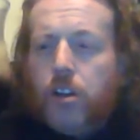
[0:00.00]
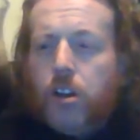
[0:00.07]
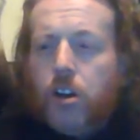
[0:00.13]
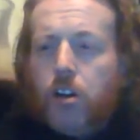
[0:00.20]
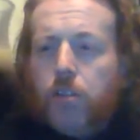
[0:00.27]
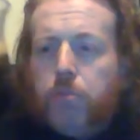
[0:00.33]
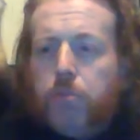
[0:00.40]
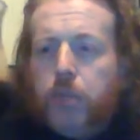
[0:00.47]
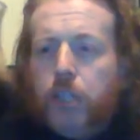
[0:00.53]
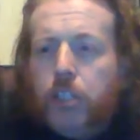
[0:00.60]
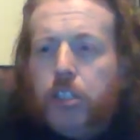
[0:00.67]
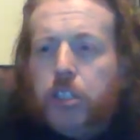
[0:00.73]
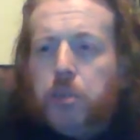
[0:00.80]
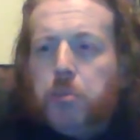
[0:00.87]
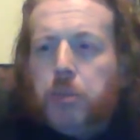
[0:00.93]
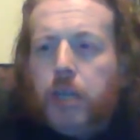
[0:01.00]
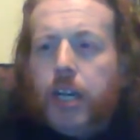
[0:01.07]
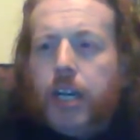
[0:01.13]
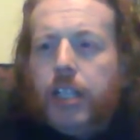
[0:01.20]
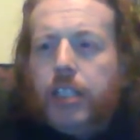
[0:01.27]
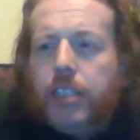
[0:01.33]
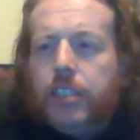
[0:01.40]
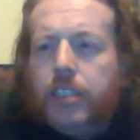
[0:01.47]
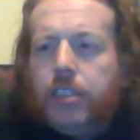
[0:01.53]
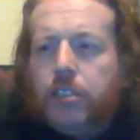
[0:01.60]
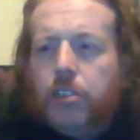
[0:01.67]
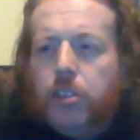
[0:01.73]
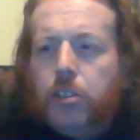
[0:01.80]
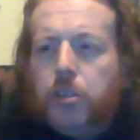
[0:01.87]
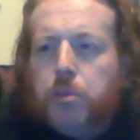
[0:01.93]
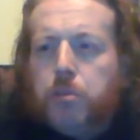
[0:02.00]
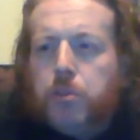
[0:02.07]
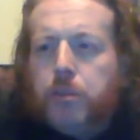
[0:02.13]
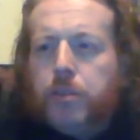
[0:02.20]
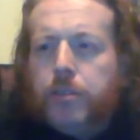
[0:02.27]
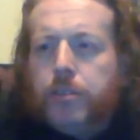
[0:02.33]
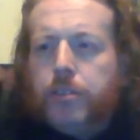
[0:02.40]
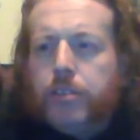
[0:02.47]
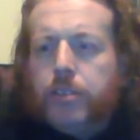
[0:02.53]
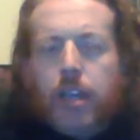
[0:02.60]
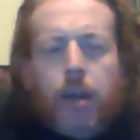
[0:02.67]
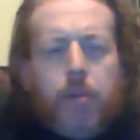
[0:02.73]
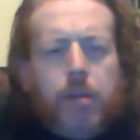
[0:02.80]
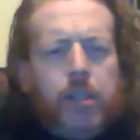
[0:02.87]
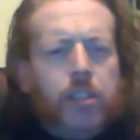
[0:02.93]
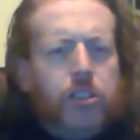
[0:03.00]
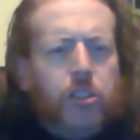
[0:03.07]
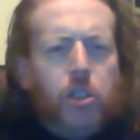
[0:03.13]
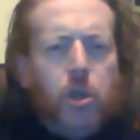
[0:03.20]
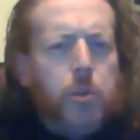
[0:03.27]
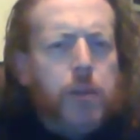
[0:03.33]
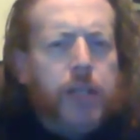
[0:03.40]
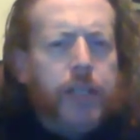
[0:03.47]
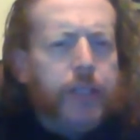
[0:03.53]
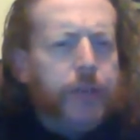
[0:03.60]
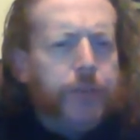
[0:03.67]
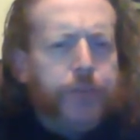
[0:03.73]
of Belgium and Europe. I mean, so many.